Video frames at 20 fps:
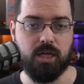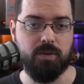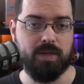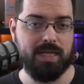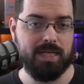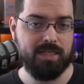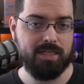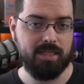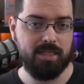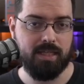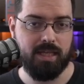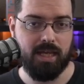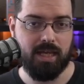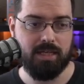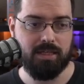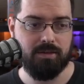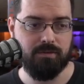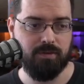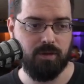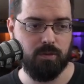into
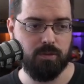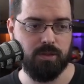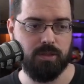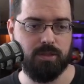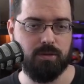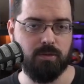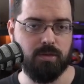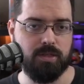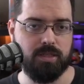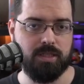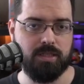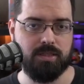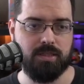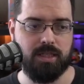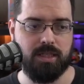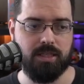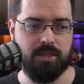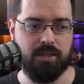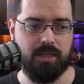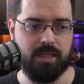that folder in order to
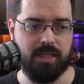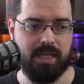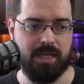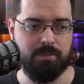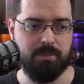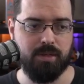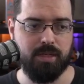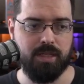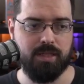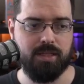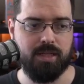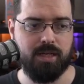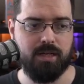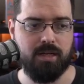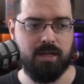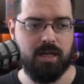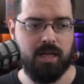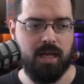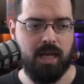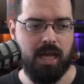see the thing that I put in there,